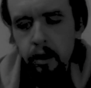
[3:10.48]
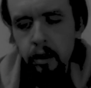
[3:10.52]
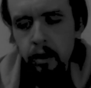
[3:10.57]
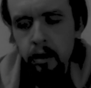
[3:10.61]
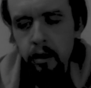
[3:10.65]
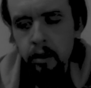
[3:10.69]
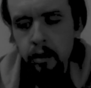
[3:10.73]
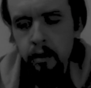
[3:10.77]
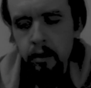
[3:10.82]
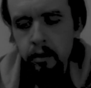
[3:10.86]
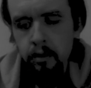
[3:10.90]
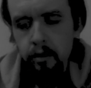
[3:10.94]

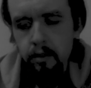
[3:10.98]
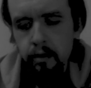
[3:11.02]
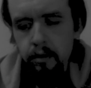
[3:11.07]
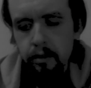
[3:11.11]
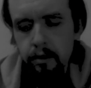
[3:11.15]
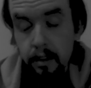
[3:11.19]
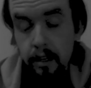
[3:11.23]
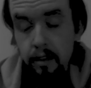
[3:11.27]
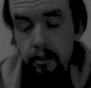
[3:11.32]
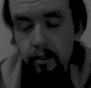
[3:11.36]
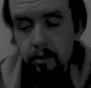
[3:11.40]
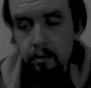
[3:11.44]
are
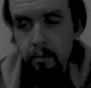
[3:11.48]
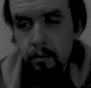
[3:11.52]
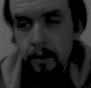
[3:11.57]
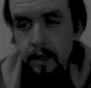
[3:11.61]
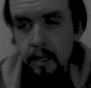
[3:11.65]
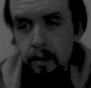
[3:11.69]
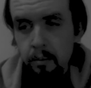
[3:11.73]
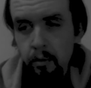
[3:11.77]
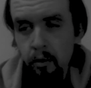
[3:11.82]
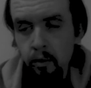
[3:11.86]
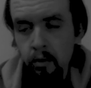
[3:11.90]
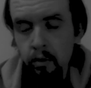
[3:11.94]
things and
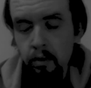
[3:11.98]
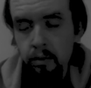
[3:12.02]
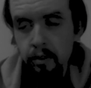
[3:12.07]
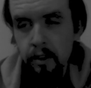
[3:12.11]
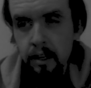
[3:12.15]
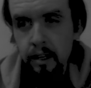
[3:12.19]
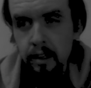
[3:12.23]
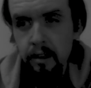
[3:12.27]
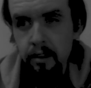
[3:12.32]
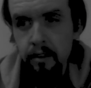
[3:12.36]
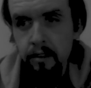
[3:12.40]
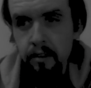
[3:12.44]
people
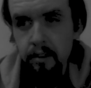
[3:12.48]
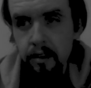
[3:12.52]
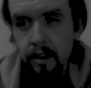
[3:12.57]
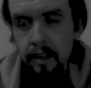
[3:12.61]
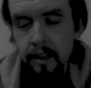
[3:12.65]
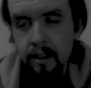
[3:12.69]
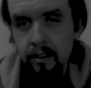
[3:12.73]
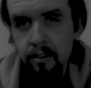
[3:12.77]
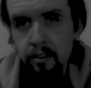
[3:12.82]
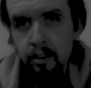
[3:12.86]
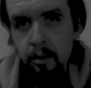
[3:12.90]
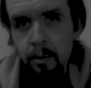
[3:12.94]
that
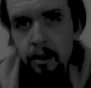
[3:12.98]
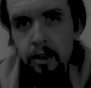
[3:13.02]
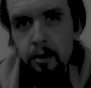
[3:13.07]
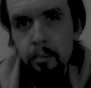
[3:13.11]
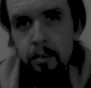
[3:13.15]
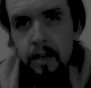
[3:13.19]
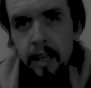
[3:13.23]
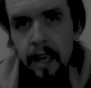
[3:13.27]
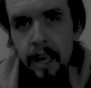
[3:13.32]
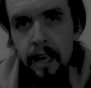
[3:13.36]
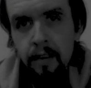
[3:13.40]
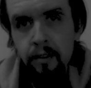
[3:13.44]

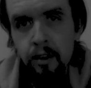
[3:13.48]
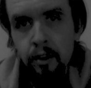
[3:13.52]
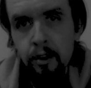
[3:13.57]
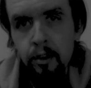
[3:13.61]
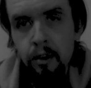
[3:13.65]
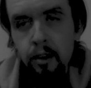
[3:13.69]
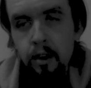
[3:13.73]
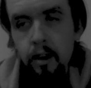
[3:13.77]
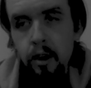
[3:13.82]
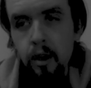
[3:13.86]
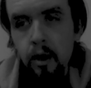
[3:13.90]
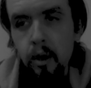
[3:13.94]
exhibit
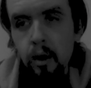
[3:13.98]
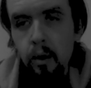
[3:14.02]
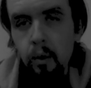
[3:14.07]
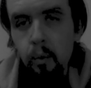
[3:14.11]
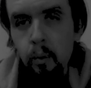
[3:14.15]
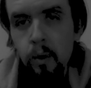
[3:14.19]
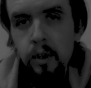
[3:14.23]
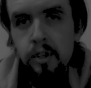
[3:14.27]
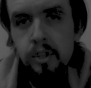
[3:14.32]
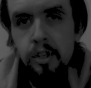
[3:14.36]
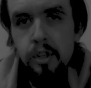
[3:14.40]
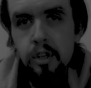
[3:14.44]
behavior
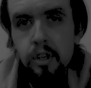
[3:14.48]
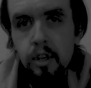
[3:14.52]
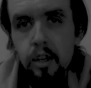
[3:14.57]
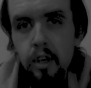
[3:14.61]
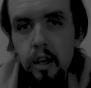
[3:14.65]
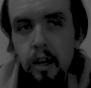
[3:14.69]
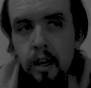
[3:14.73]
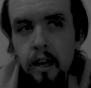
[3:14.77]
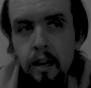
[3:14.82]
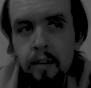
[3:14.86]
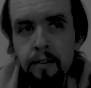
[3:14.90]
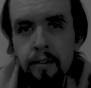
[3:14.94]
which
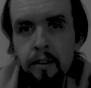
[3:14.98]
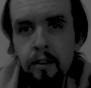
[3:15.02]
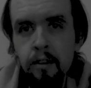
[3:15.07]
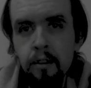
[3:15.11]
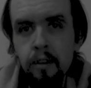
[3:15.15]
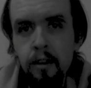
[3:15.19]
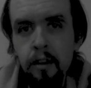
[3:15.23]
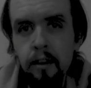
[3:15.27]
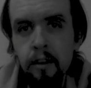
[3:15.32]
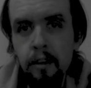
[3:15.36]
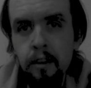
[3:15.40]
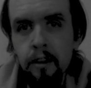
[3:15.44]
I
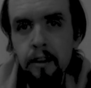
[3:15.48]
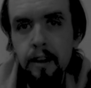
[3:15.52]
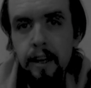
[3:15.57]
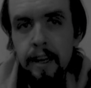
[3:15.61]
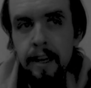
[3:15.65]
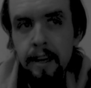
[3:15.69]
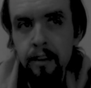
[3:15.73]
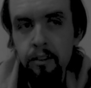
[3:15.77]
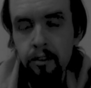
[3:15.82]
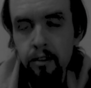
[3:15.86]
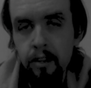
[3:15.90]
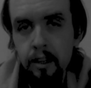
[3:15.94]
feel are
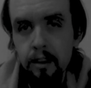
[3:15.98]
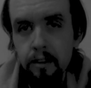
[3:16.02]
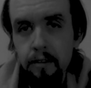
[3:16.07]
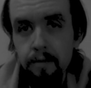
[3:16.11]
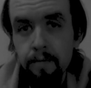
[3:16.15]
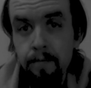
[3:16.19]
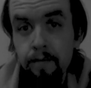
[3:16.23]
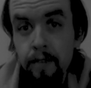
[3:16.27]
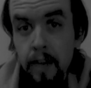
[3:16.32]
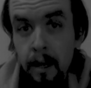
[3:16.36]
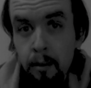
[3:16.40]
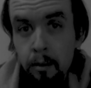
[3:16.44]
excellent.
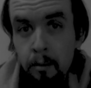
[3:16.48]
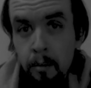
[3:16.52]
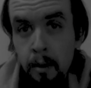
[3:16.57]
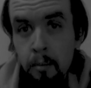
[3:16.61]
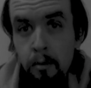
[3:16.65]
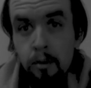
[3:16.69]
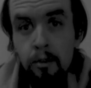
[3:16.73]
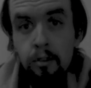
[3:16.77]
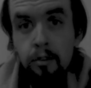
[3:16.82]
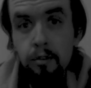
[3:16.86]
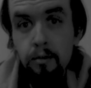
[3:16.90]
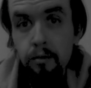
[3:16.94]
Family
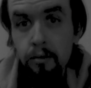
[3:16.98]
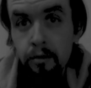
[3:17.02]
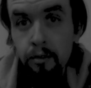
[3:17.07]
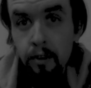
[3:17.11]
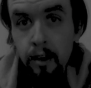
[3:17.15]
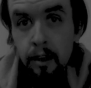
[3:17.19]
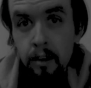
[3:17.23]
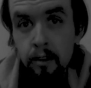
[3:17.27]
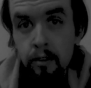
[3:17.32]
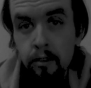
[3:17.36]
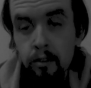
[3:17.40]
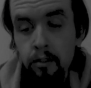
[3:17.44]
members,
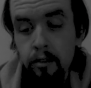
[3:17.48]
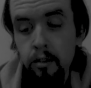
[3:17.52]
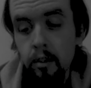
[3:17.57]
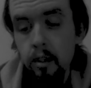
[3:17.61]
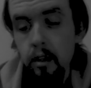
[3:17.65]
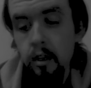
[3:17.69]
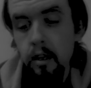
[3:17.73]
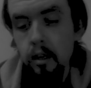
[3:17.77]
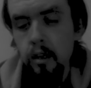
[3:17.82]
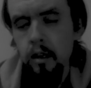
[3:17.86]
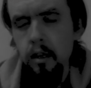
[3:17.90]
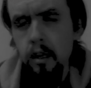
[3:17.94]
friends,
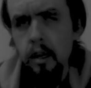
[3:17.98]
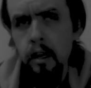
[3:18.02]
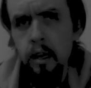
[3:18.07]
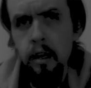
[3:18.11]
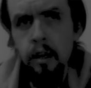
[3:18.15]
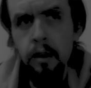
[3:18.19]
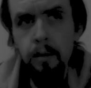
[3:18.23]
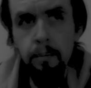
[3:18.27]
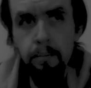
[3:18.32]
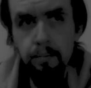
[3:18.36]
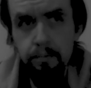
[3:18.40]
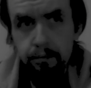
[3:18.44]

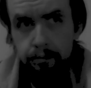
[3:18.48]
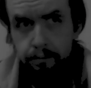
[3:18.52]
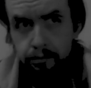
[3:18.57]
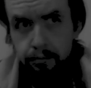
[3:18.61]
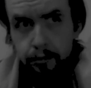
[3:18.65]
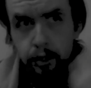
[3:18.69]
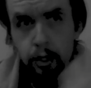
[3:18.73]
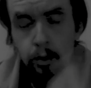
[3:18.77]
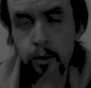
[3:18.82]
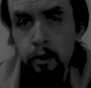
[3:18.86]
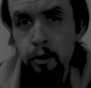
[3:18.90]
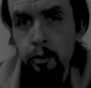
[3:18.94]
uh,
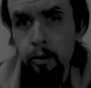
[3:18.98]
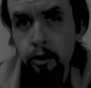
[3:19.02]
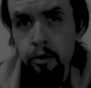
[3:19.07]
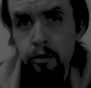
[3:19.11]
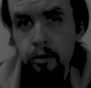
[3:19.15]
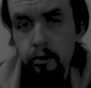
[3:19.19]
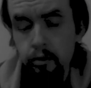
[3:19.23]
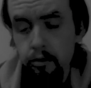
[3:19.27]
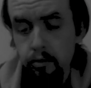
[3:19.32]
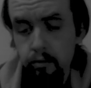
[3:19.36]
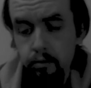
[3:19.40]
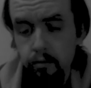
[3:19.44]

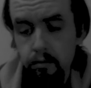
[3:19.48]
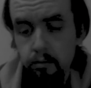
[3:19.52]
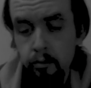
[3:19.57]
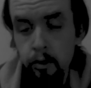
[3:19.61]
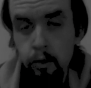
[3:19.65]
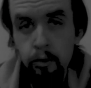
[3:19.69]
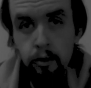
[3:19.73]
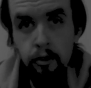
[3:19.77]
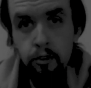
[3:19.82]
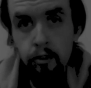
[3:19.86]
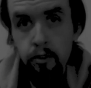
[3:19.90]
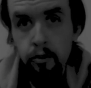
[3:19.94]
YouTubers,
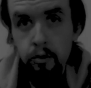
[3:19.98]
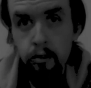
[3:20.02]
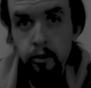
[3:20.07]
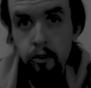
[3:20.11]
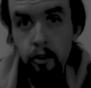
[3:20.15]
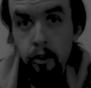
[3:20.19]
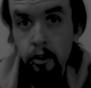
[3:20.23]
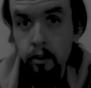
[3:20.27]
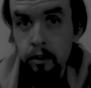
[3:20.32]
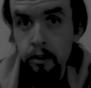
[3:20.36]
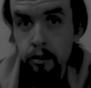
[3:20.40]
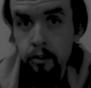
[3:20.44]

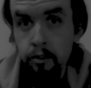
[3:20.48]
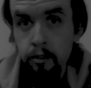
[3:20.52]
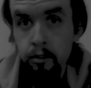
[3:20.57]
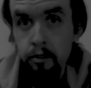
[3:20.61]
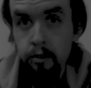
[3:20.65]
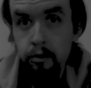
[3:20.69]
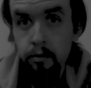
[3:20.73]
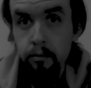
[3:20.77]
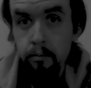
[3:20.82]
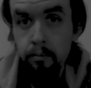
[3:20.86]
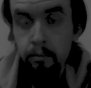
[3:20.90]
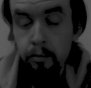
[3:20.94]
musicians,
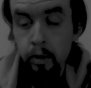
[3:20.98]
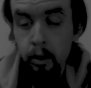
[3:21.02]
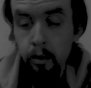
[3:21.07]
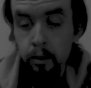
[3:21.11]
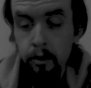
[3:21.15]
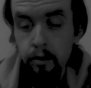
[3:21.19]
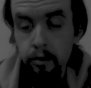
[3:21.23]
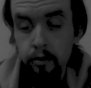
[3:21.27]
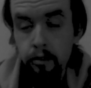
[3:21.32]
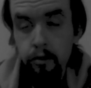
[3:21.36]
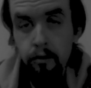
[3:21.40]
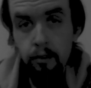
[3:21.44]
artists,
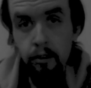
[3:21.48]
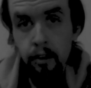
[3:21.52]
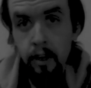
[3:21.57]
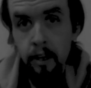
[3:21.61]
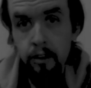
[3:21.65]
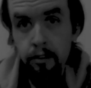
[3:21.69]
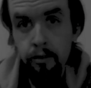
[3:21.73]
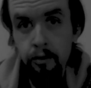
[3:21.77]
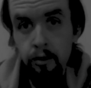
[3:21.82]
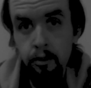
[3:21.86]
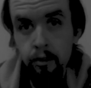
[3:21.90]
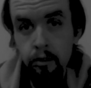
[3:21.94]
poets,
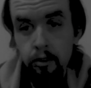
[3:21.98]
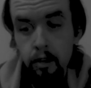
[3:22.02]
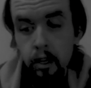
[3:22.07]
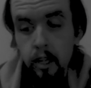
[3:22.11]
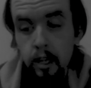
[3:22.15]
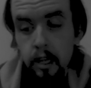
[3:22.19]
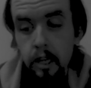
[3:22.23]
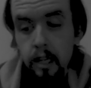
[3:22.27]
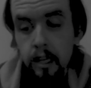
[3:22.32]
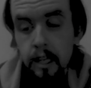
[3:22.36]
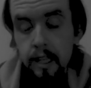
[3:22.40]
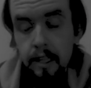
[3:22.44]
philosophers.
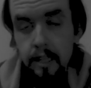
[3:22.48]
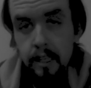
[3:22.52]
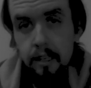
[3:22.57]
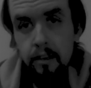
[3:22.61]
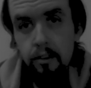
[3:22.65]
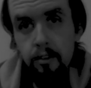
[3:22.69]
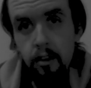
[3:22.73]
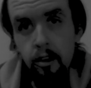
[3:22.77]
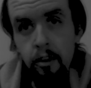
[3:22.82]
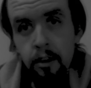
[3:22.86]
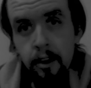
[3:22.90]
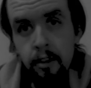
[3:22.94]
Like,
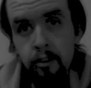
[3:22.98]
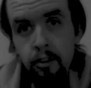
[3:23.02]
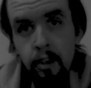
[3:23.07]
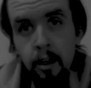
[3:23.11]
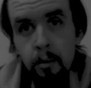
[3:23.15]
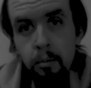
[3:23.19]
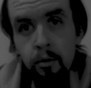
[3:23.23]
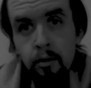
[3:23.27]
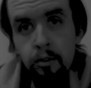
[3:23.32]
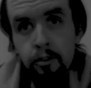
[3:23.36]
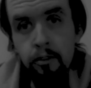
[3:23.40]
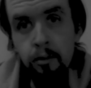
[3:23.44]
these are
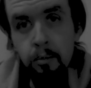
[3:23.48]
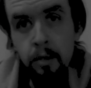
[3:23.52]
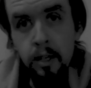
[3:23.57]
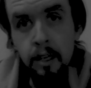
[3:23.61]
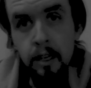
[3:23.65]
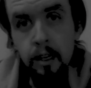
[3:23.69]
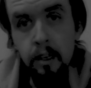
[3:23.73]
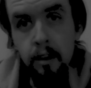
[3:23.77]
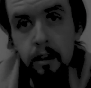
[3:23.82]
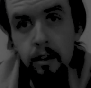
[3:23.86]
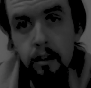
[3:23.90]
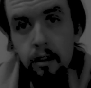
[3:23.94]
examples to
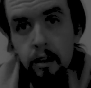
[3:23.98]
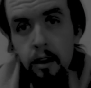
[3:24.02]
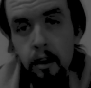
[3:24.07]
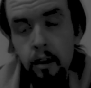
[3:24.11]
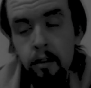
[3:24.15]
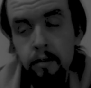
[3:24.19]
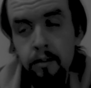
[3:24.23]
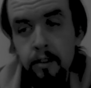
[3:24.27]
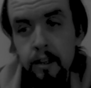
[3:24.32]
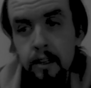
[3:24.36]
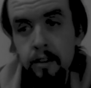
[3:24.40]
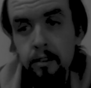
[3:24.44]
me
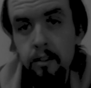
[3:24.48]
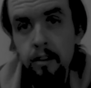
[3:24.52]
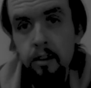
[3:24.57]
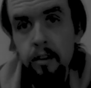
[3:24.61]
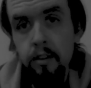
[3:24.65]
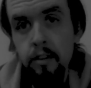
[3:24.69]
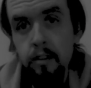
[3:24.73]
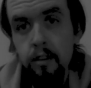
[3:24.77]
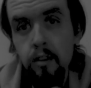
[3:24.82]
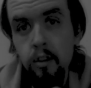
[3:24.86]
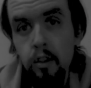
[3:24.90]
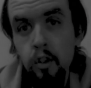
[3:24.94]
of
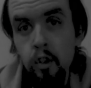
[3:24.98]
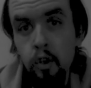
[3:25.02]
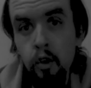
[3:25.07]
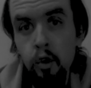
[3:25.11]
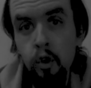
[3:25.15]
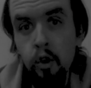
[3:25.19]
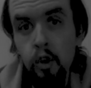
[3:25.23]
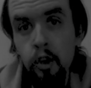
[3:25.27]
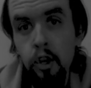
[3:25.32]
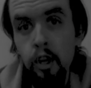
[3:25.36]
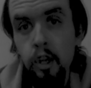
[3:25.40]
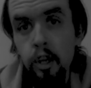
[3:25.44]
decent,
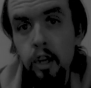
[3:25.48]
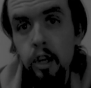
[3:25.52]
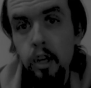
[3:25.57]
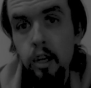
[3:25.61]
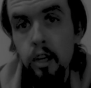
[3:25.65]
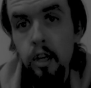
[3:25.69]
good